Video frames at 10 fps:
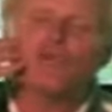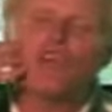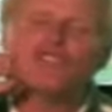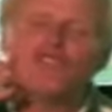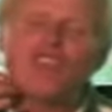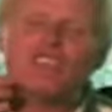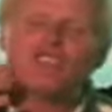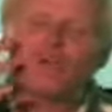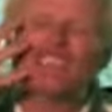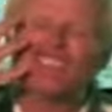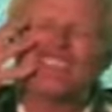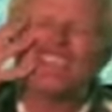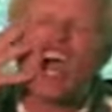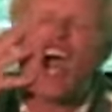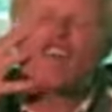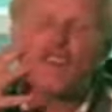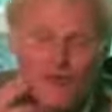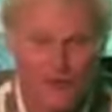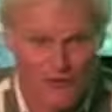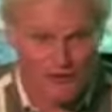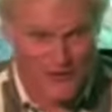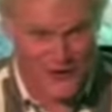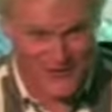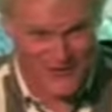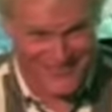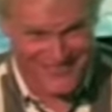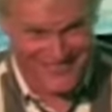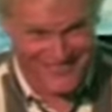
where his face wasn't covered with tears.